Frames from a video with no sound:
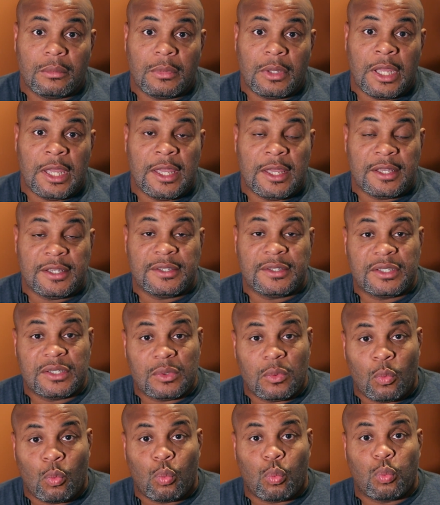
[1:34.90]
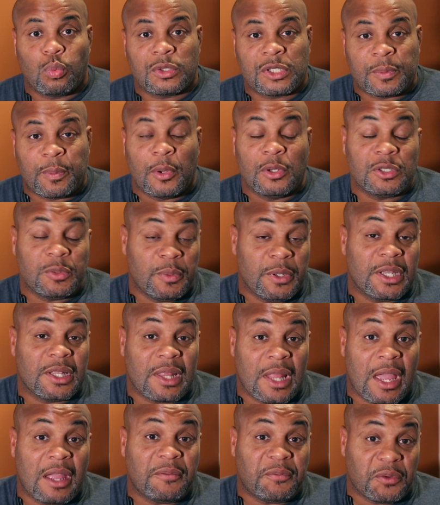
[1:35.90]
is supposed to be in
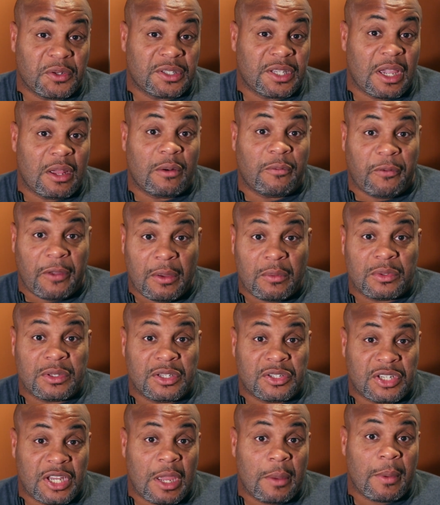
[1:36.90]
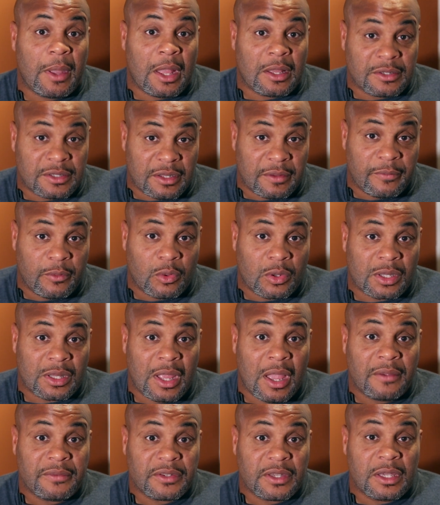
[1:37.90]
line for a title fight with the champ, Alexander
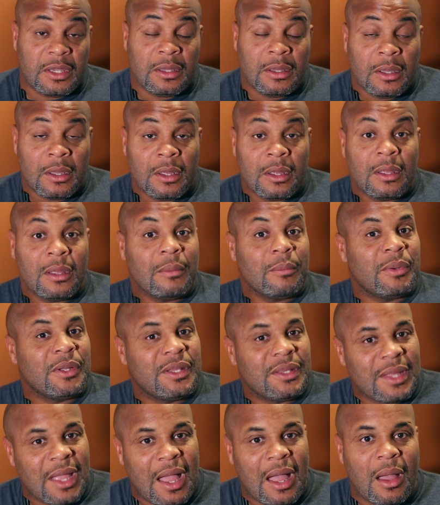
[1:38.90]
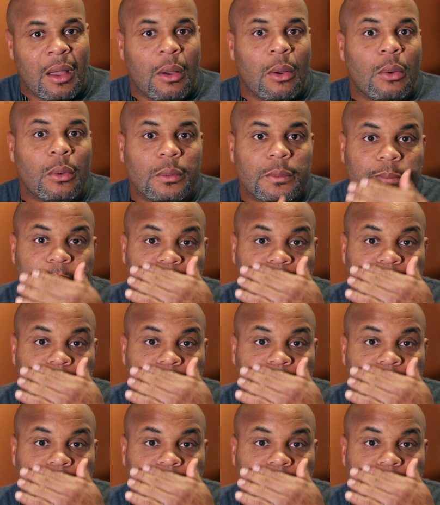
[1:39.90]
Volkanovski, but now